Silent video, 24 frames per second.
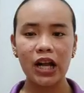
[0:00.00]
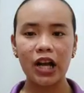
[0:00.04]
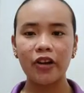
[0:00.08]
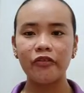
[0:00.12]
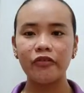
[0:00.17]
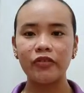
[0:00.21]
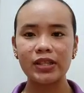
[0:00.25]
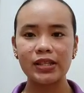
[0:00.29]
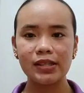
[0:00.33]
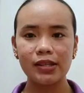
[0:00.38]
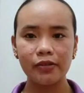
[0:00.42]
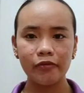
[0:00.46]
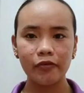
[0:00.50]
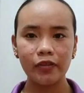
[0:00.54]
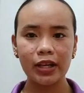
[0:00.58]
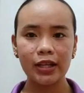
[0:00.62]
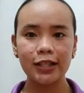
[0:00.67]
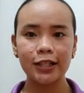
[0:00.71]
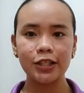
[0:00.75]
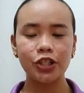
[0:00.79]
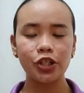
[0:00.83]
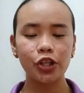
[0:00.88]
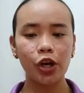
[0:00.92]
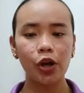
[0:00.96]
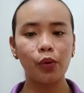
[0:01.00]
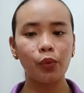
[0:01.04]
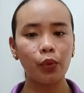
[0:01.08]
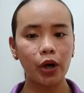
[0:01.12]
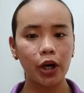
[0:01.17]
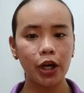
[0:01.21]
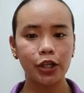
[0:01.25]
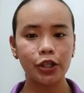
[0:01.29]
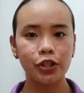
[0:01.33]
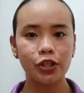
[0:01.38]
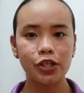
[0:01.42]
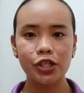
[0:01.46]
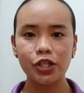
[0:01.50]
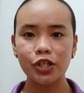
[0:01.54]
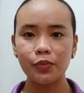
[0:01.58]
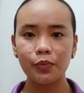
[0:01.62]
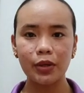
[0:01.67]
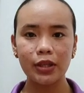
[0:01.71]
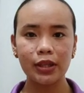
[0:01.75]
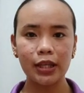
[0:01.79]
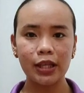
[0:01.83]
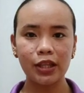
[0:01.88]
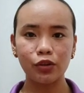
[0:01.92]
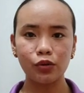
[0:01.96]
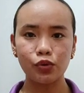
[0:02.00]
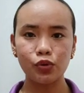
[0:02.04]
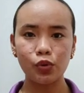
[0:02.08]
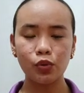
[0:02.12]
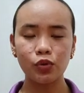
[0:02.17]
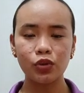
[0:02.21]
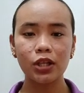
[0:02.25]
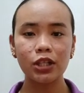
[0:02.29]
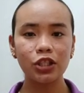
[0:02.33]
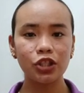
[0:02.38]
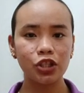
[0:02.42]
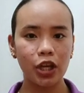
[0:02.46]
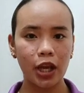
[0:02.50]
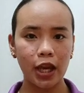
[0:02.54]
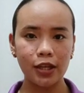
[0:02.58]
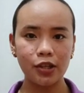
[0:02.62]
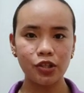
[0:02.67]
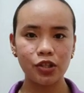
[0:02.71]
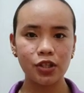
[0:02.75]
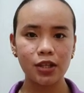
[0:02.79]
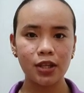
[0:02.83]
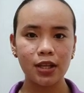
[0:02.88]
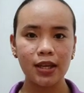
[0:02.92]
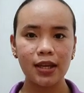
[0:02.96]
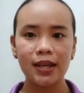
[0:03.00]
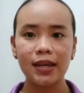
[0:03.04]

A specific literary work contributing to social change